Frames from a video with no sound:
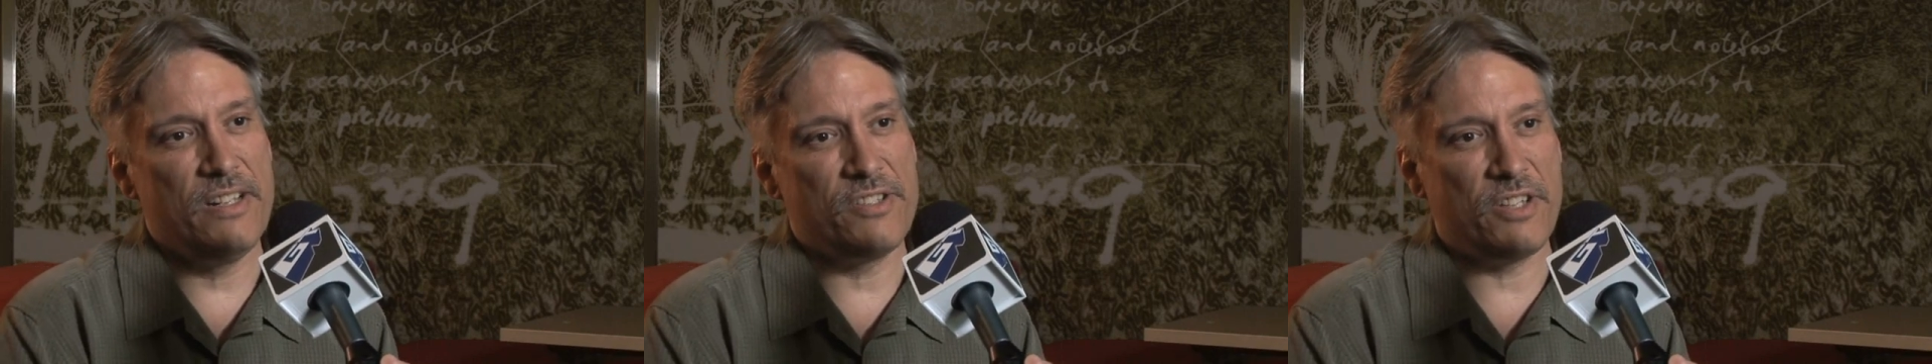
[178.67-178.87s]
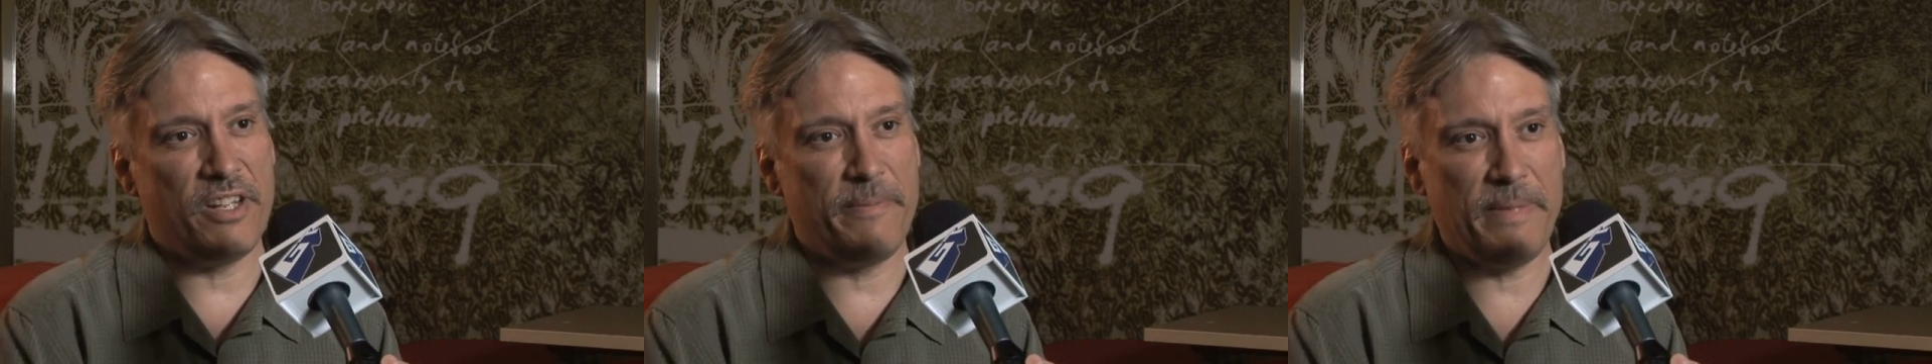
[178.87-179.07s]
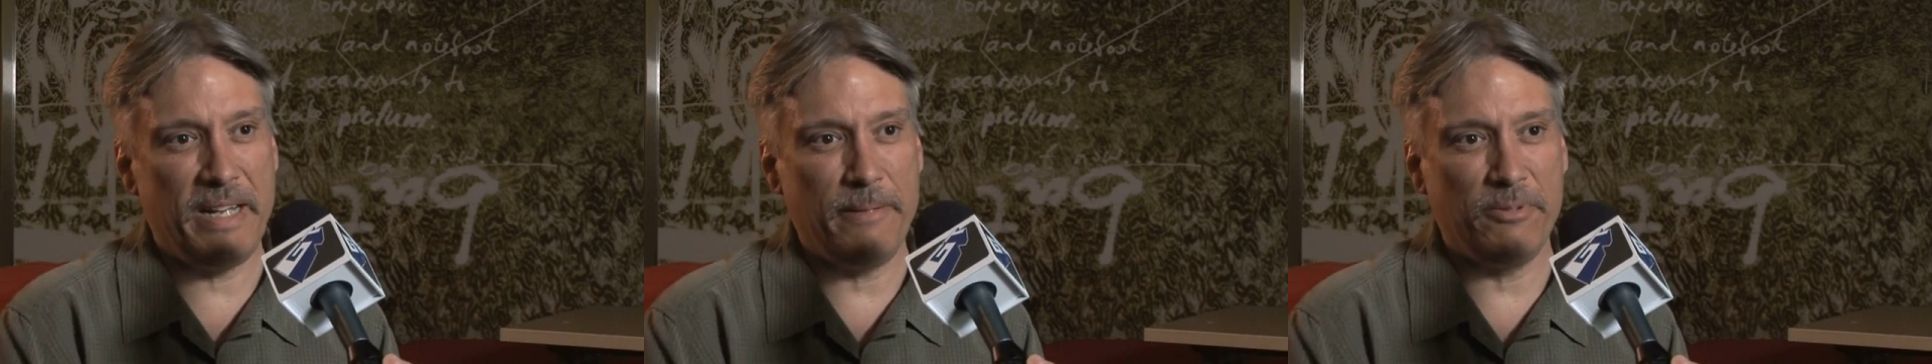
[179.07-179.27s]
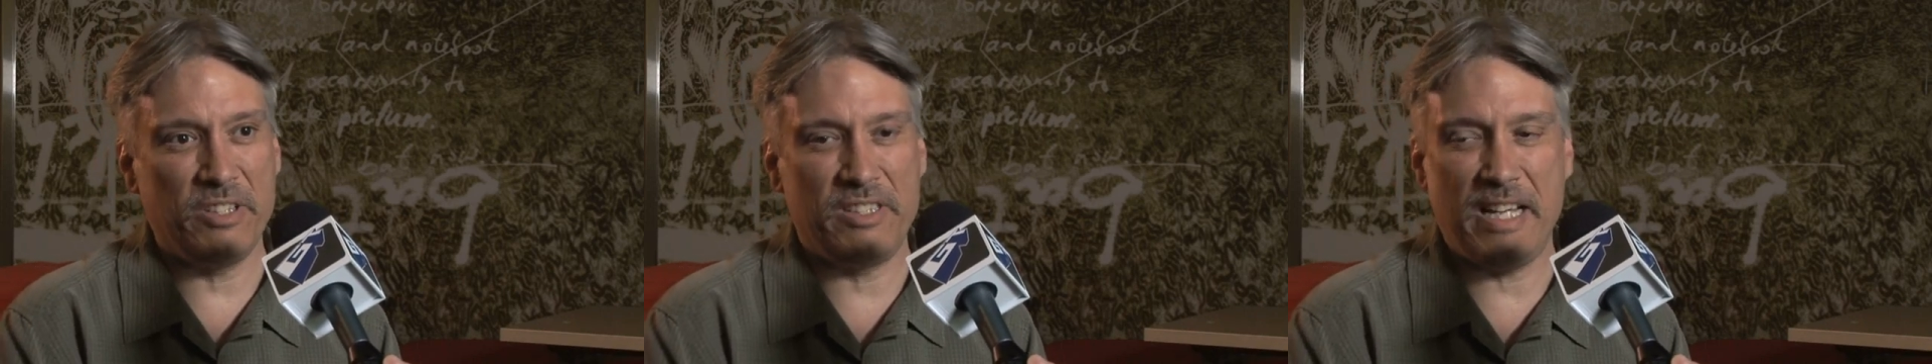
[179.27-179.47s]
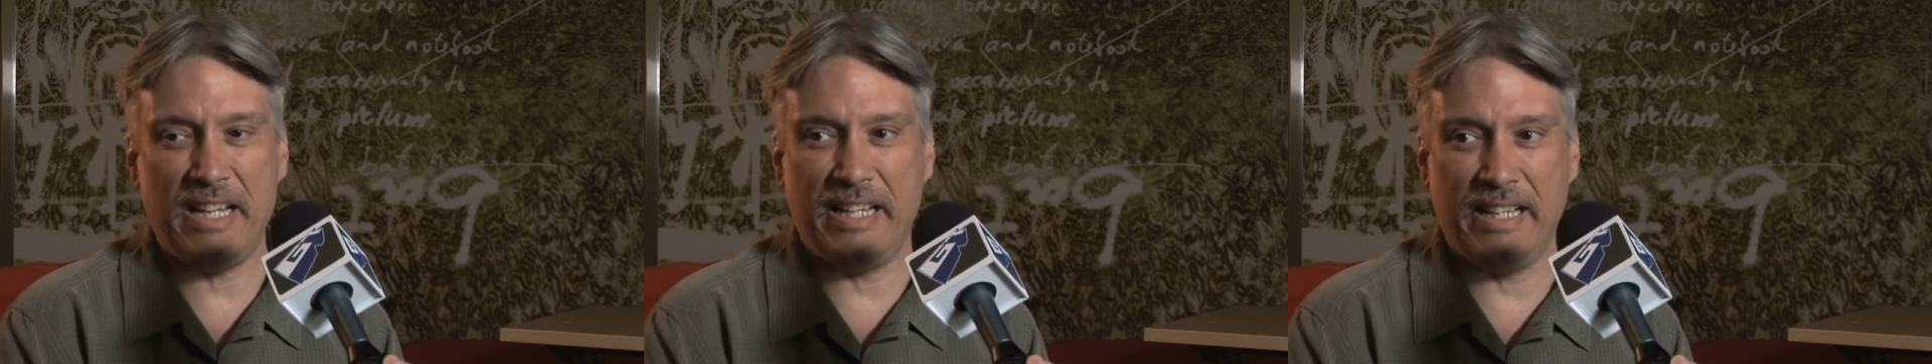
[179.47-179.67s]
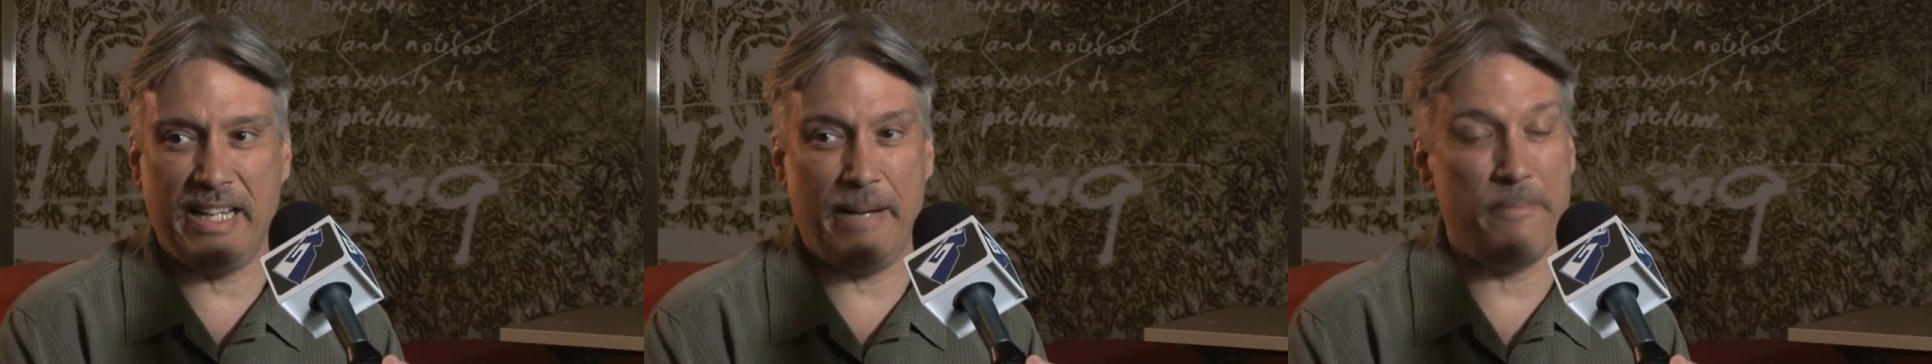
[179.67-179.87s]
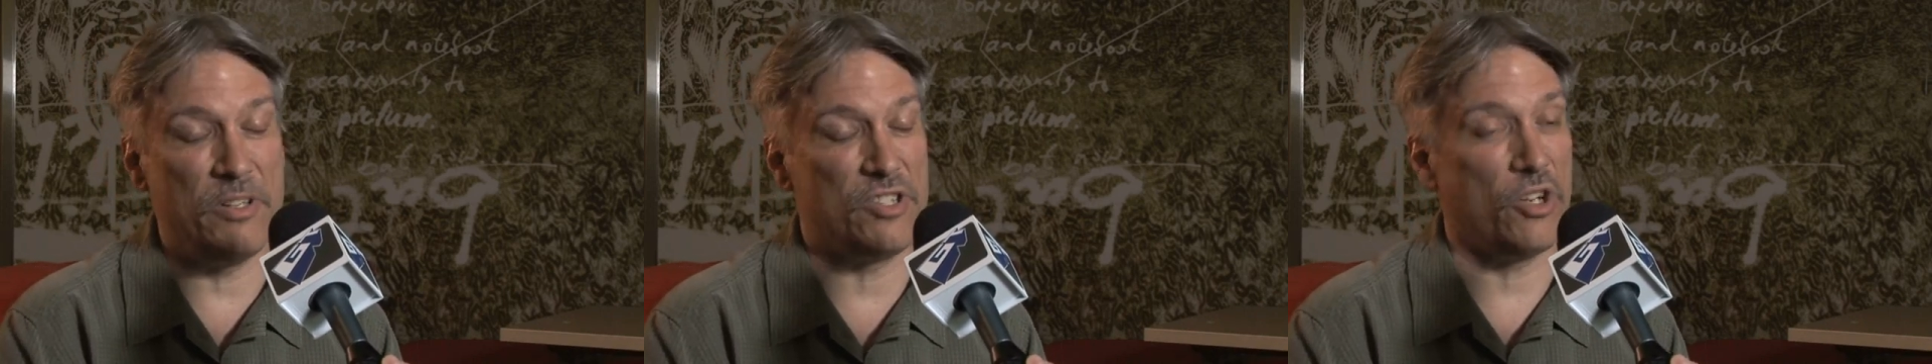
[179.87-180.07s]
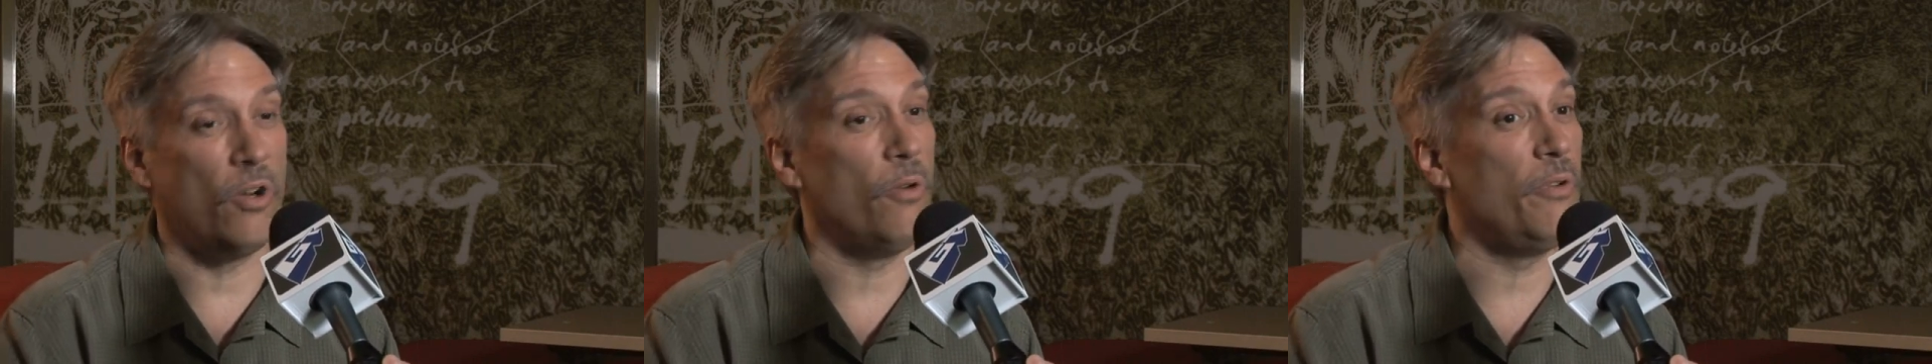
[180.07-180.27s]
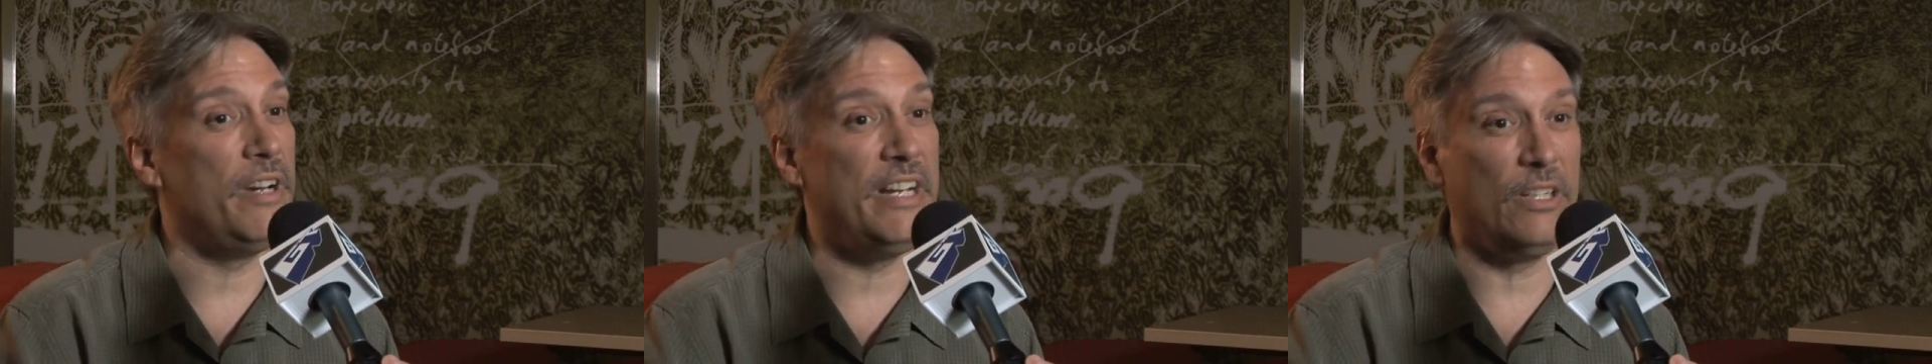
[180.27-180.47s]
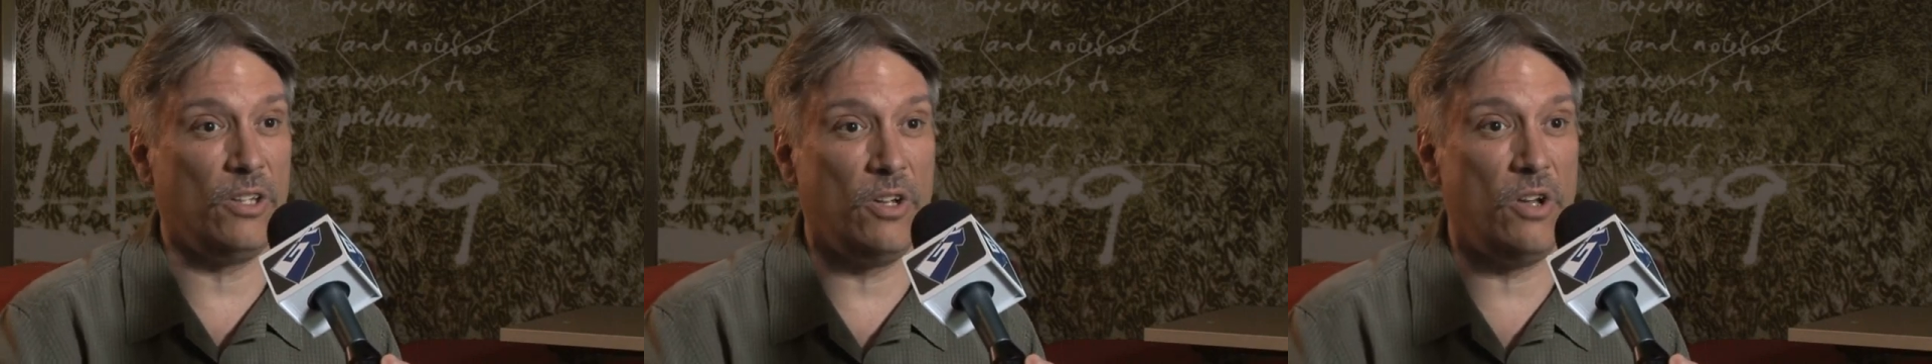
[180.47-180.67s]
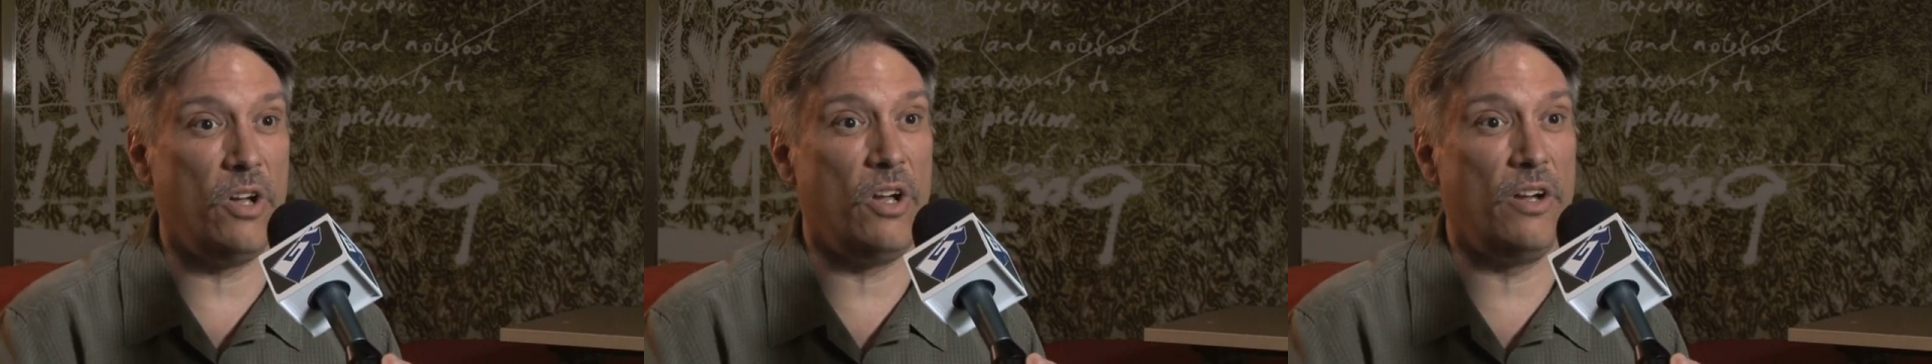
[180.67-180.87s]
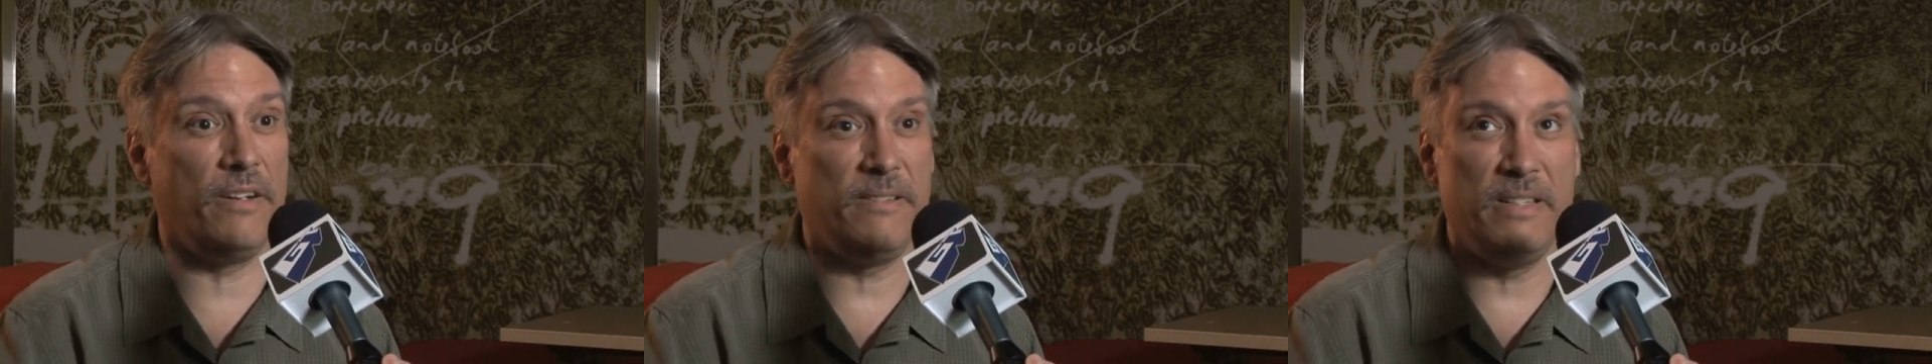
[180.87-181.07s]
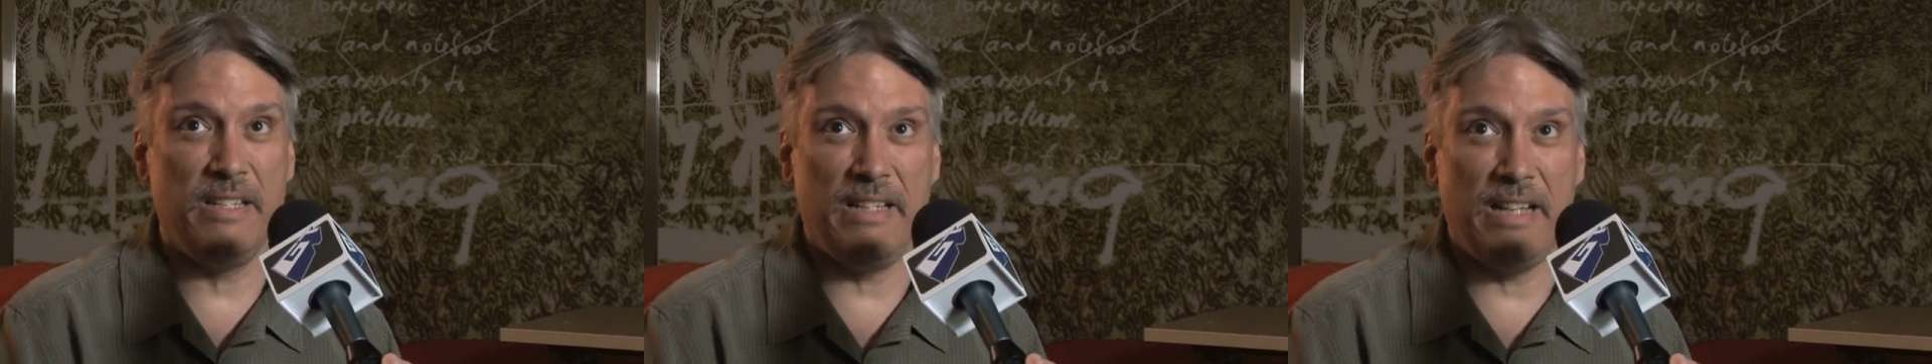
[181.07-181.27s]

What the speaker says: So they've been able to take a game that's already long